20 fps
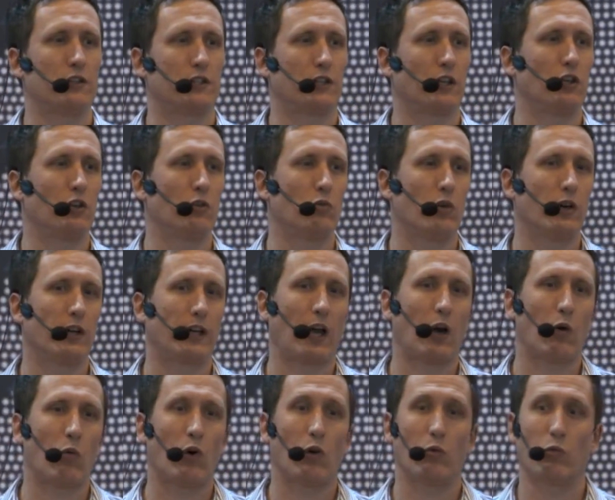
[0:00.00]
so you work
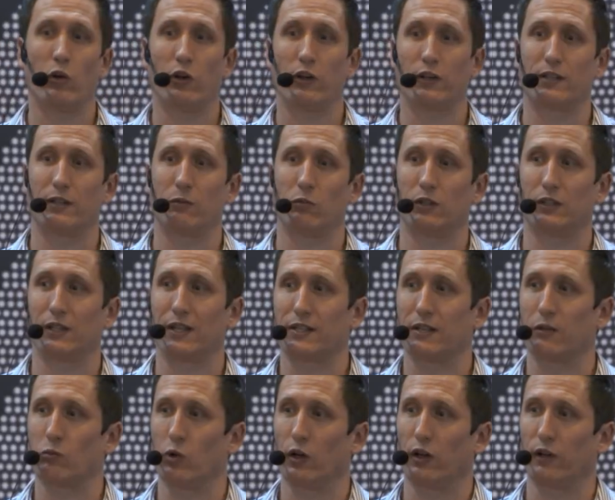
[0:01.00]
out what works and what
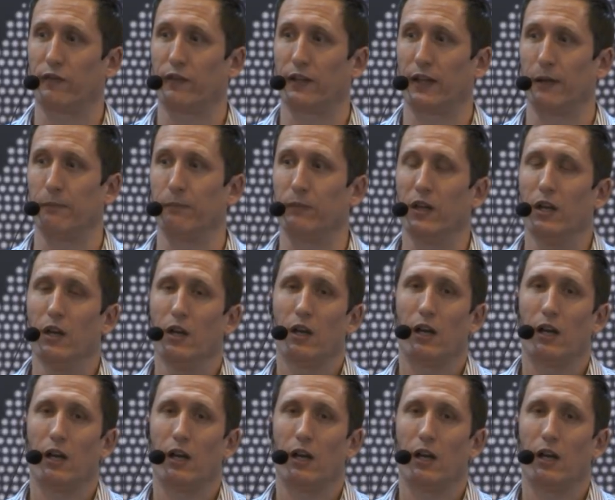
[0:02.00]
doesn't work for them.